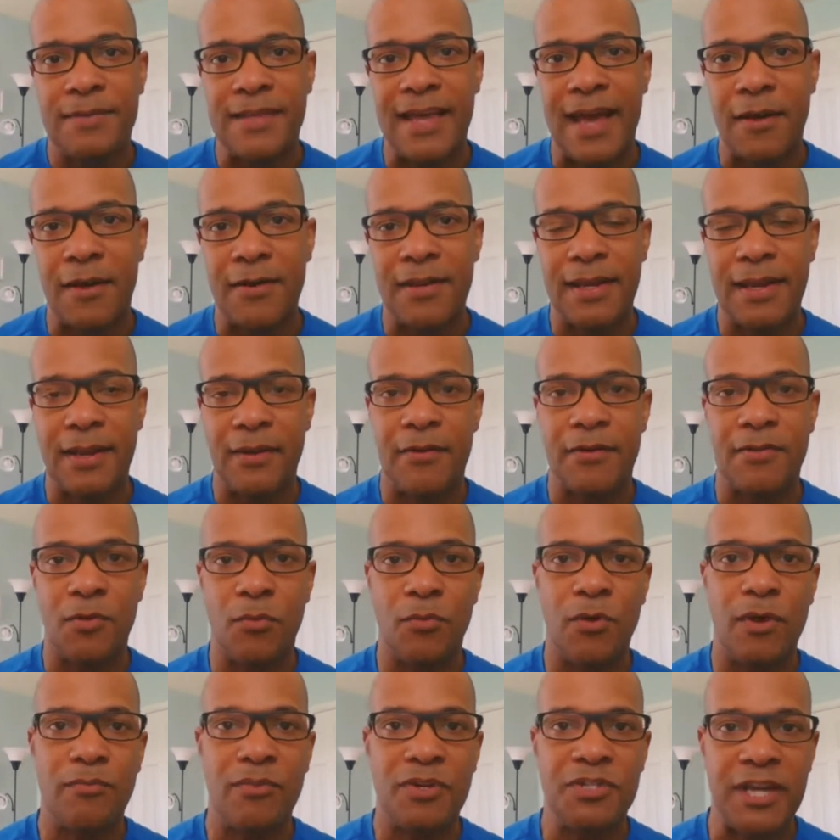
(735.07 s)
down here in the
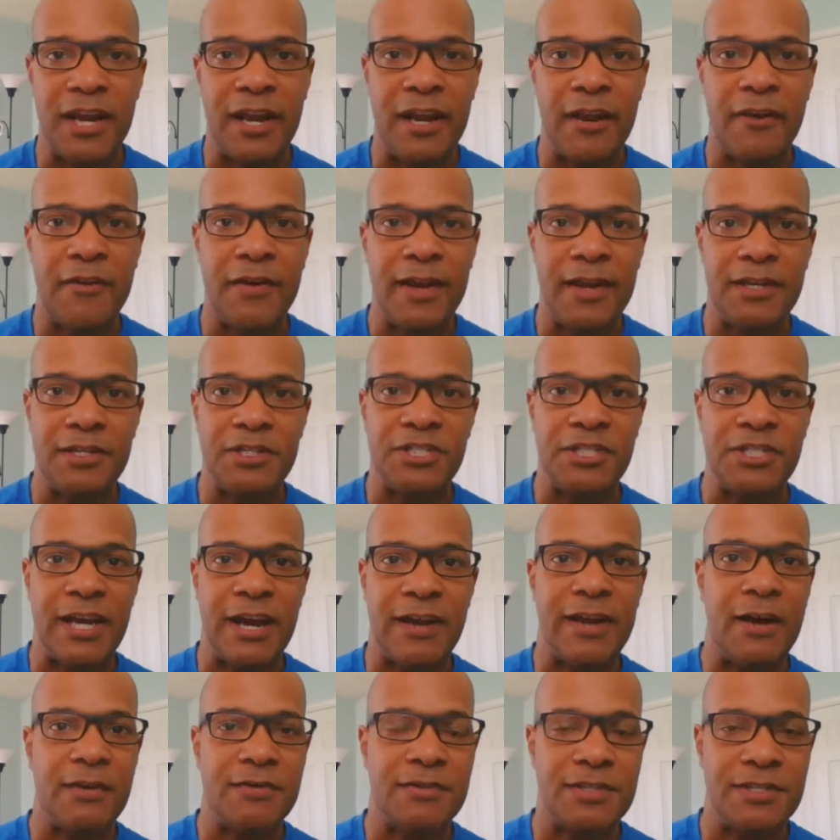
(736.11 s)
Woodbridge area, and
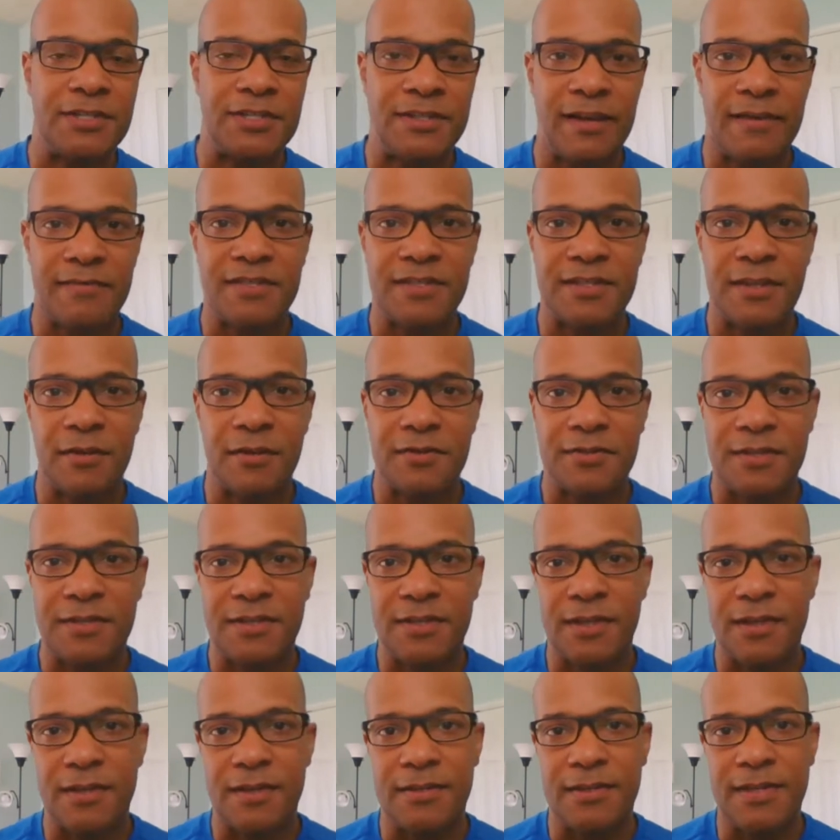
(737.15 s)
shout out to Steph Sells,
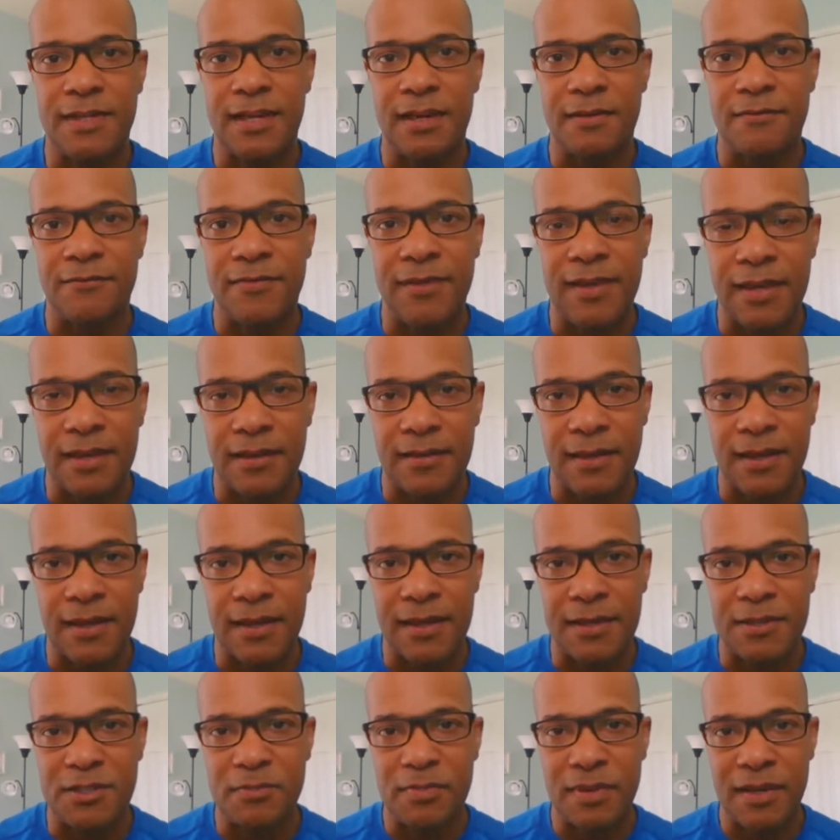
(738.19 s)
the DMV at
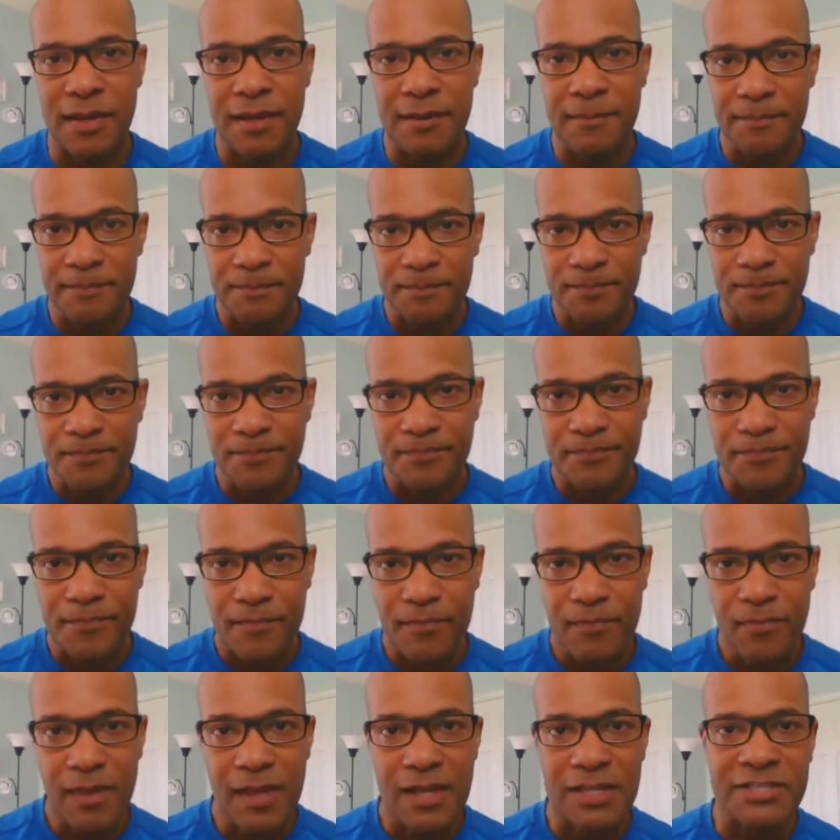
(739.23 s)
EXP.
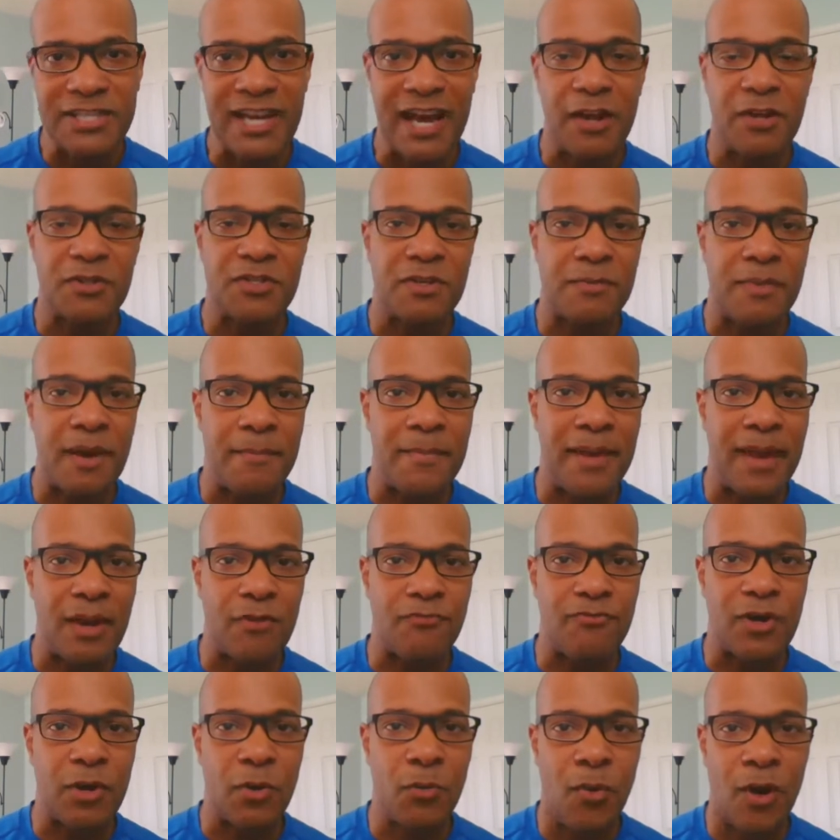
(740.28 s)
Shout out to my
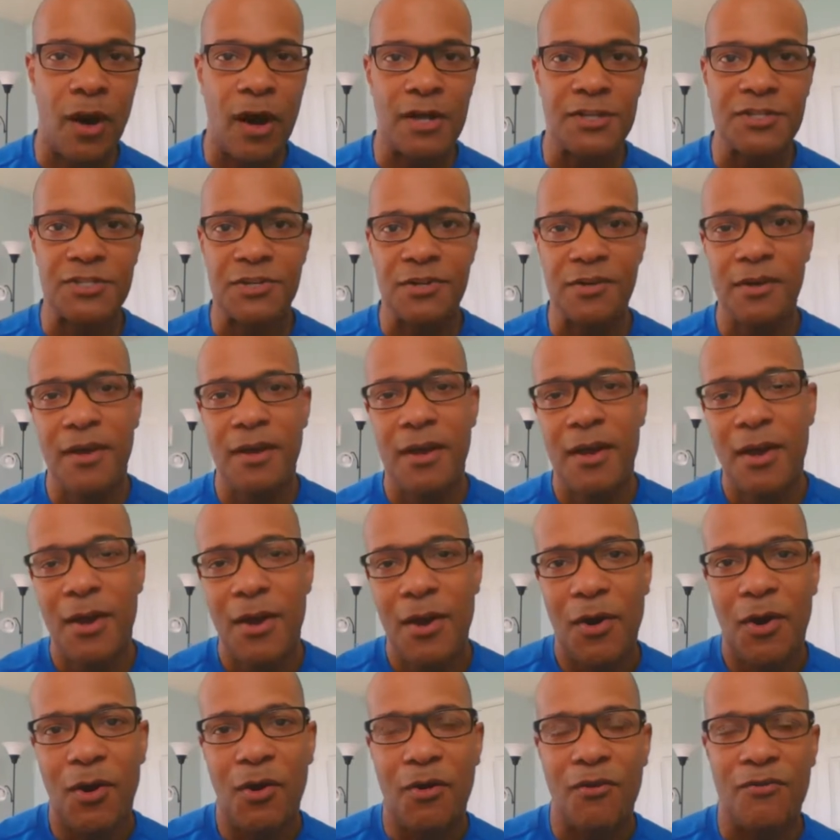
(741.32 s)
man Rick Wanzer
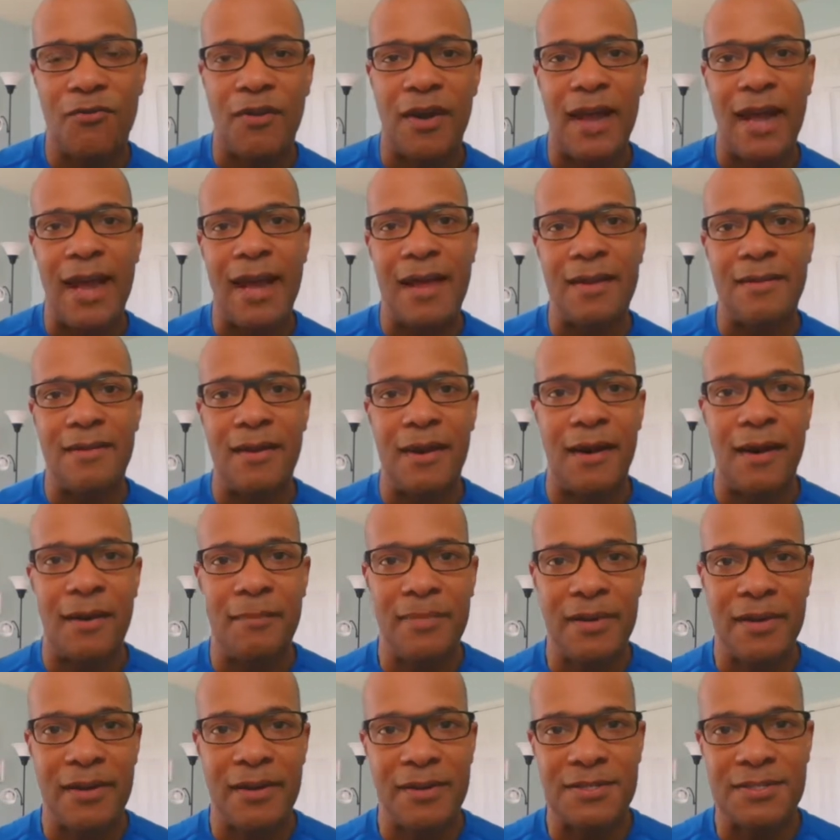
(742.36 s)
over
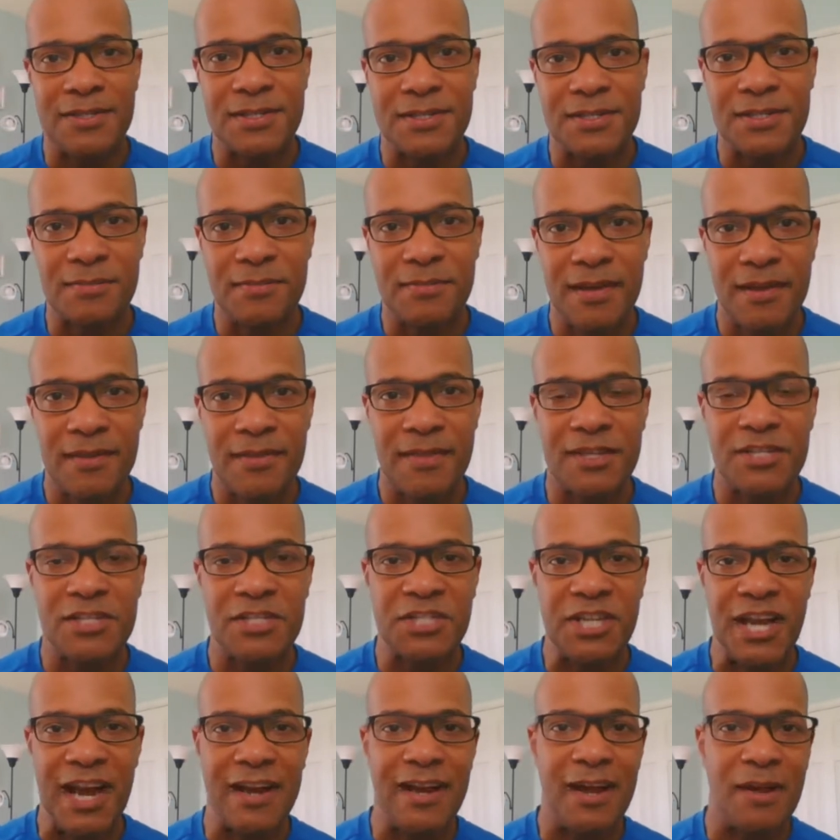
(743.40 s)
at Pearson Smith, and
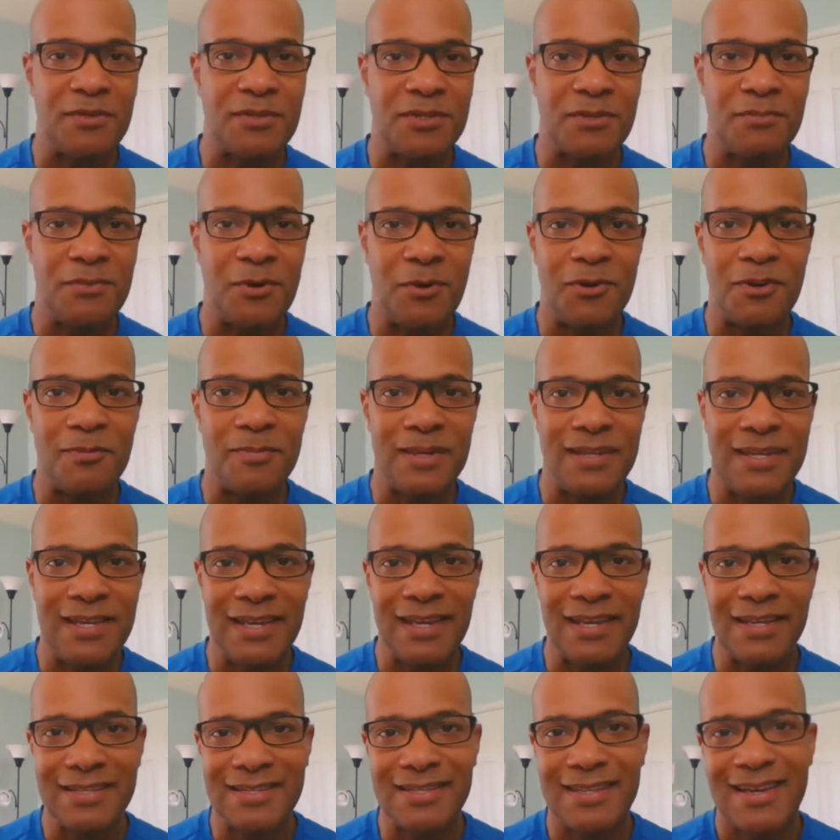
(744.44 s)
shout out to Mona
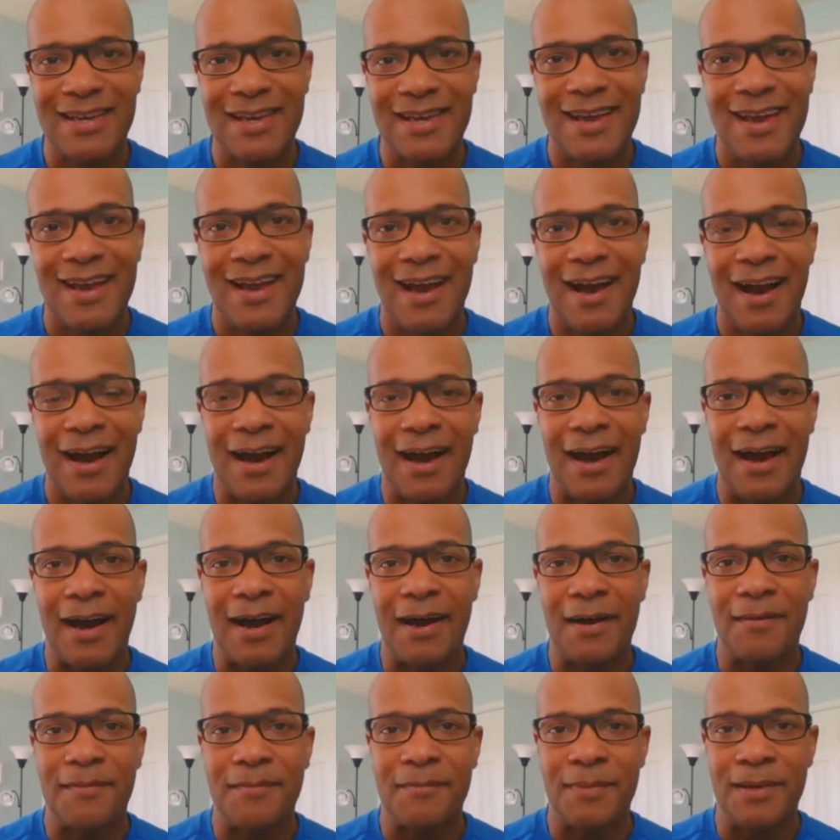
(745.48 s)
Paquette.
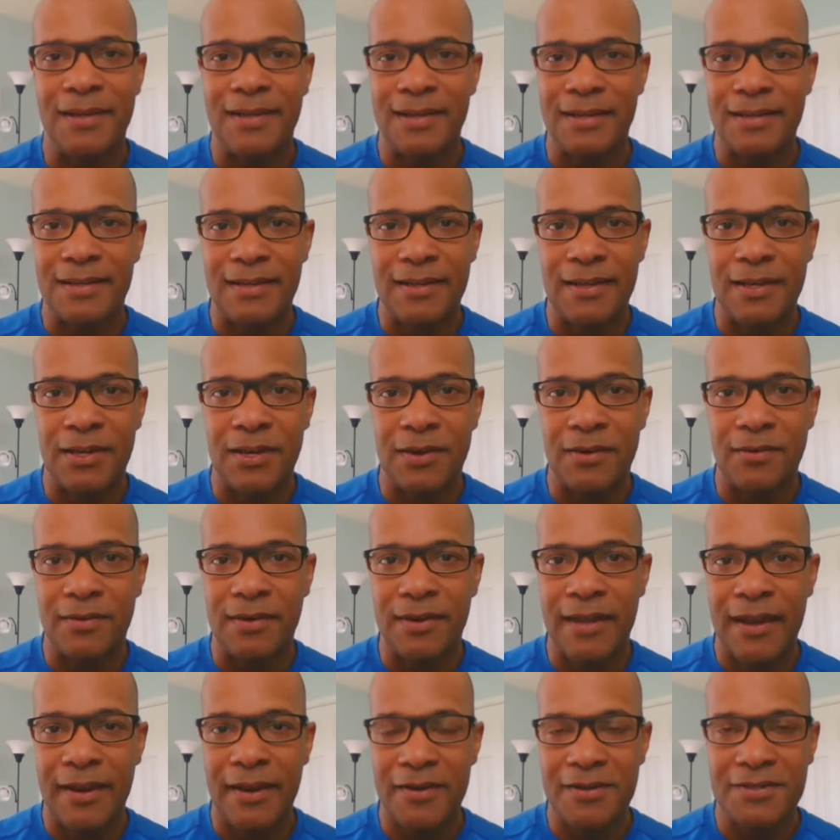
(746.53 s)
But
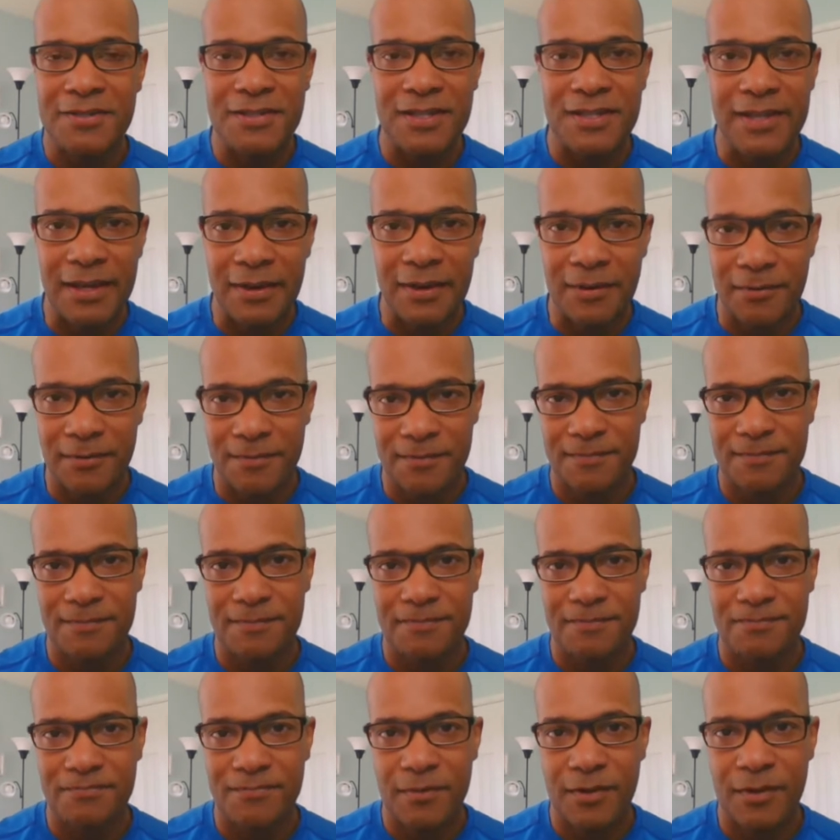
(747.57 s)
here's the deal,
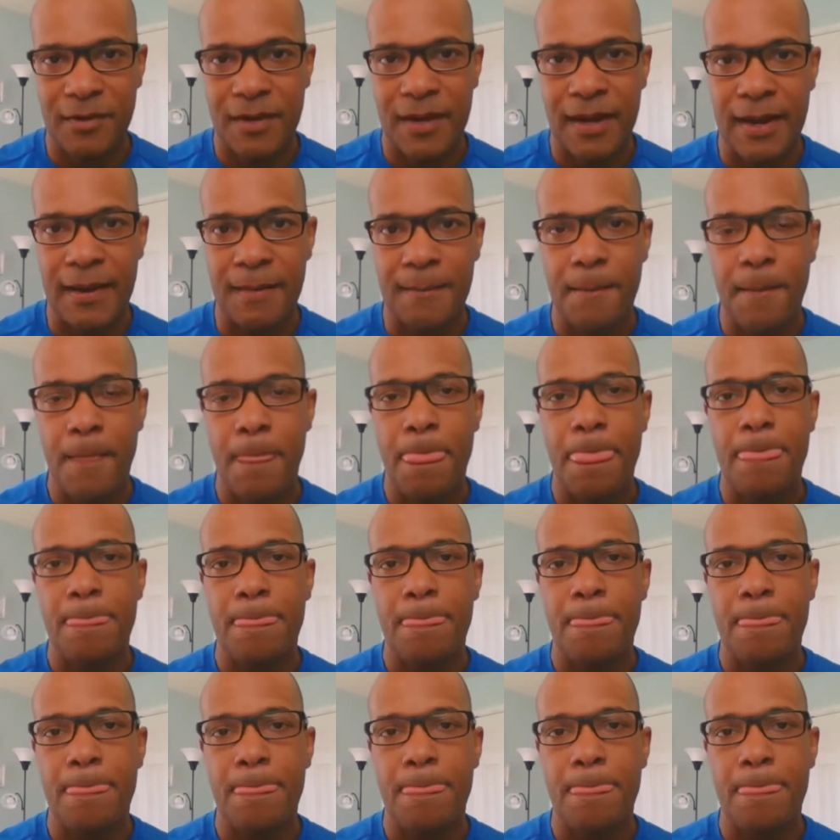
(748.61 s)
okay?